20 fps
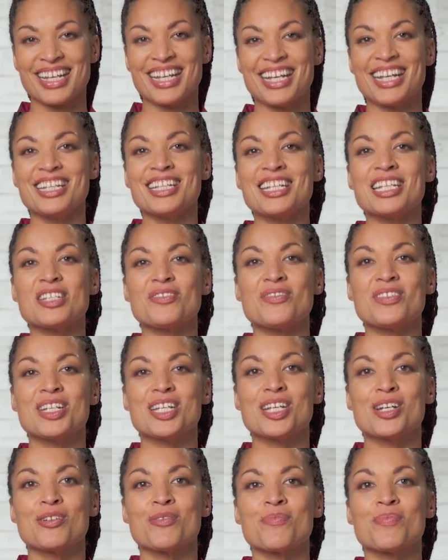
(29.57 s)
In this
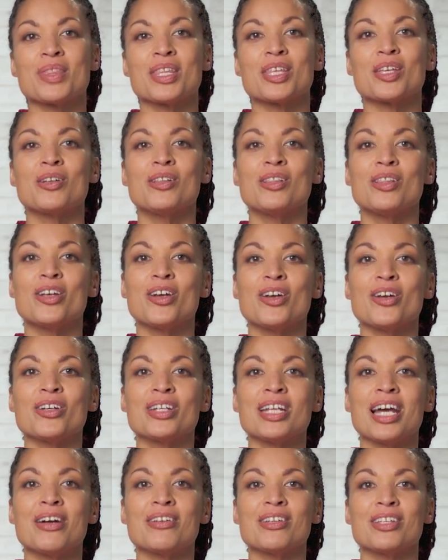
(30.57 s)
video, you'll learn
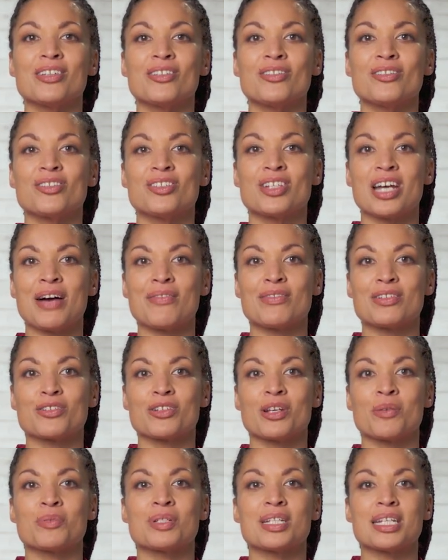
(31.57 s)
how to use
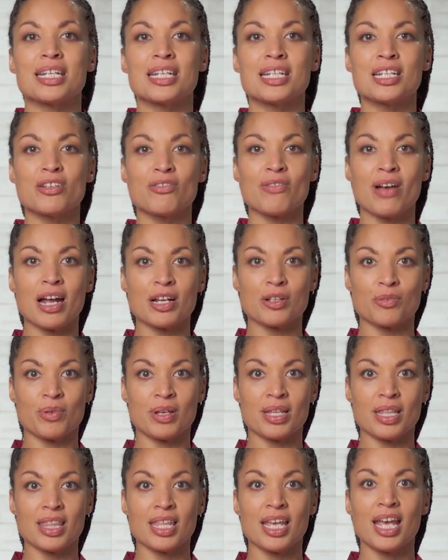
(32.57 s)
JavaScript to interact
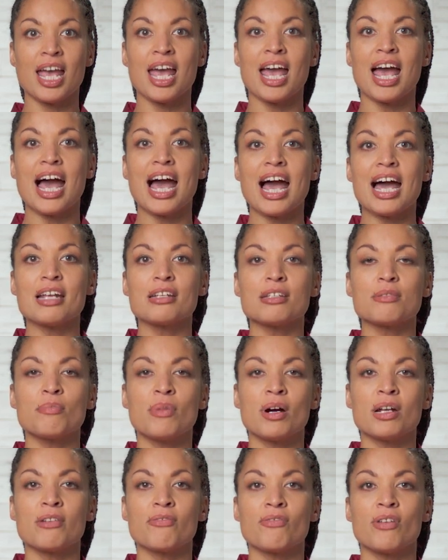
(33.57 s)
with and
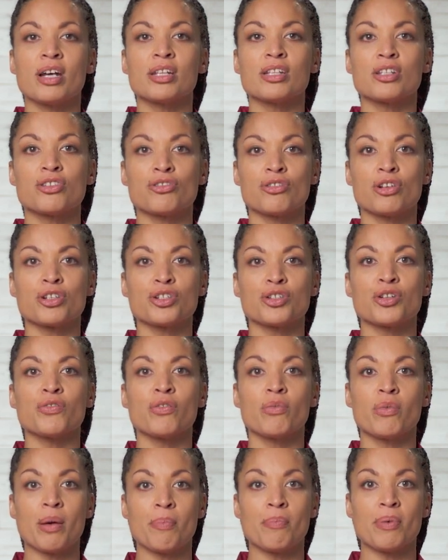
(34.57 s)
modify the structure of
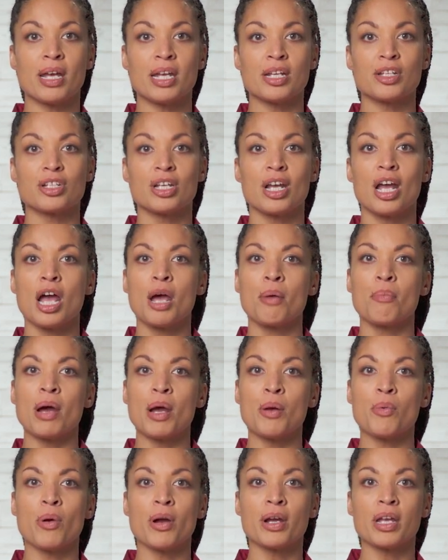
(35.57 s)
a web page
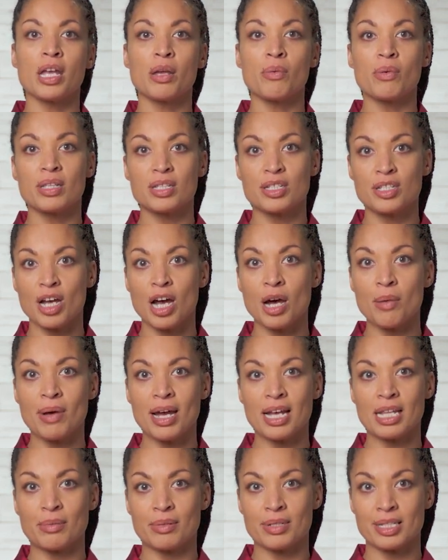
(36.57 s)
by working with DOM
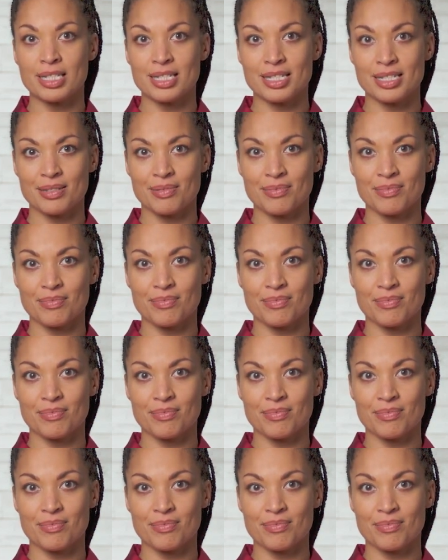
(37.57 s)
elements.